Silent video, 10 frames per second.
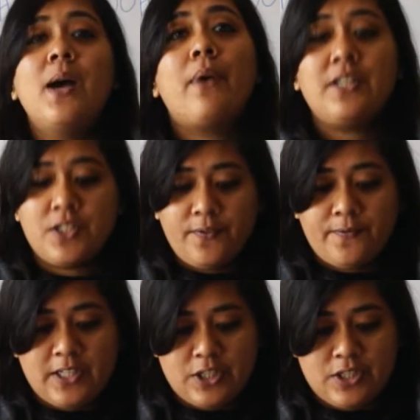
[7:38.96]
Once you
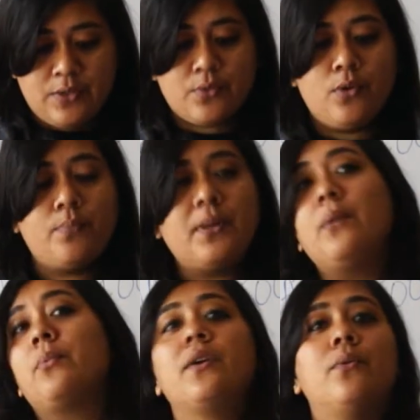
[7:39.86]
finish the role
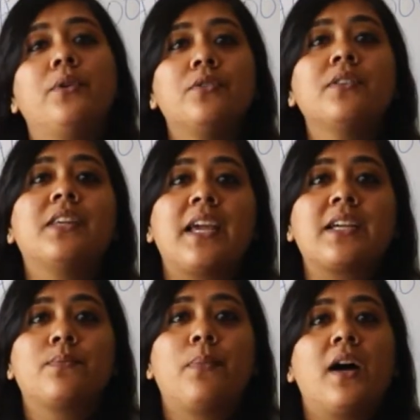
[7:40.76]
play, we go into the
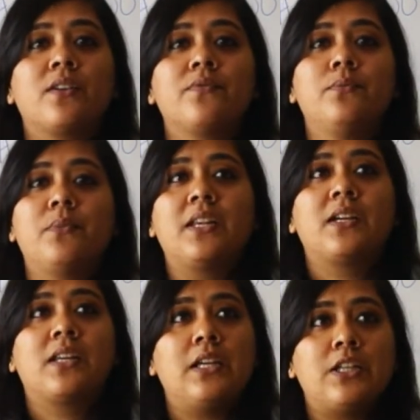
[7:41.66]
next part of the main
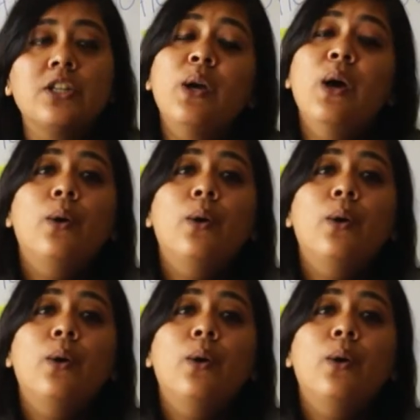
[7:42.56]
creation,